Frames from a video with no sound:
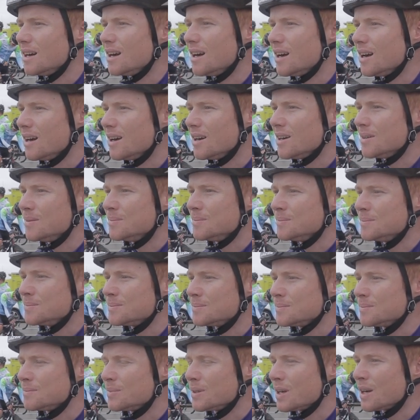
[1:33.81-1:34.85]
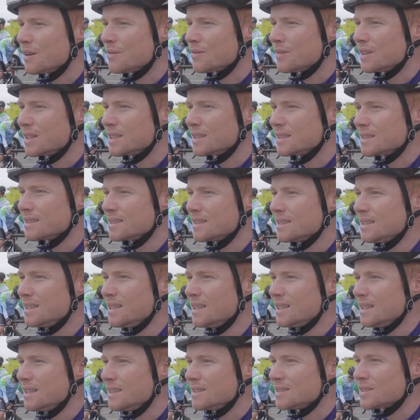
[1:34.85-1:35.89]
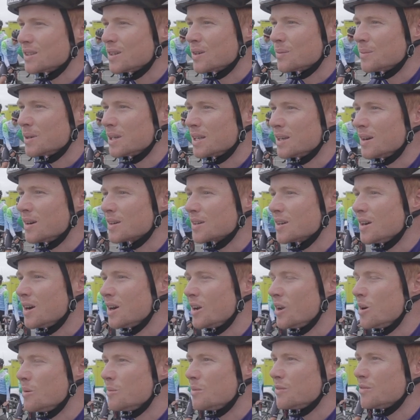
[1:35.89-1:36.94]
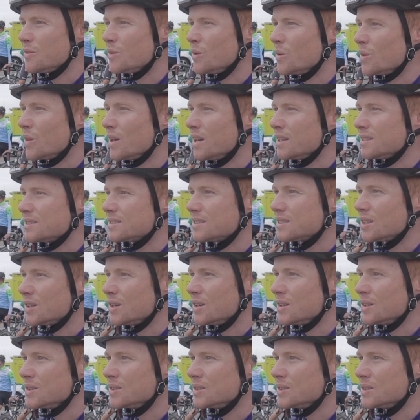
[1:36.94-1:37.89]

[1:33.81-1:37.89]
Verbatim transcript: Um, but I think there's going to be a lot going on before that, so